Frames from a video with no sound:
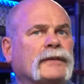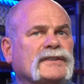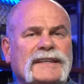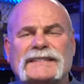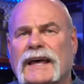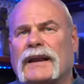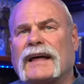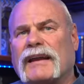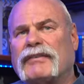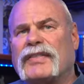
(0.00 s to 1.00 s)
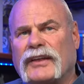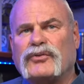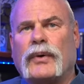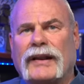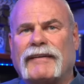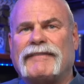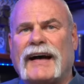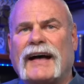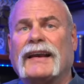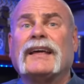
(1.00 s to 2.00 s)
Does it sound like everything's running
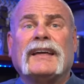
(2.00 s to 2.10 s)
fine?